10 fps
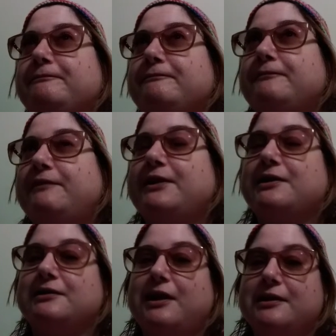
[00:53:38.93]
they've got
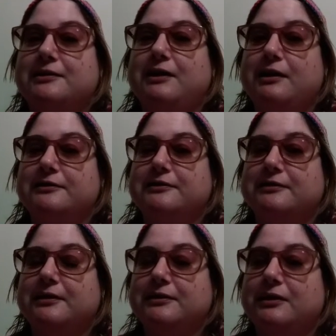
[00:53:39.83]
a lot of
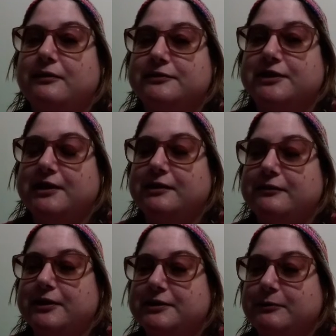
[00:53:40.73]
love to give,
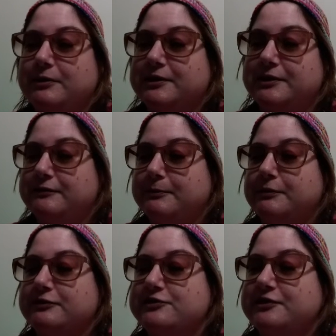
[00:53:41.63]
and they want to give the
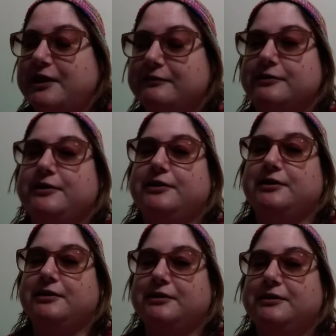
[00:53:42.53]
person everything.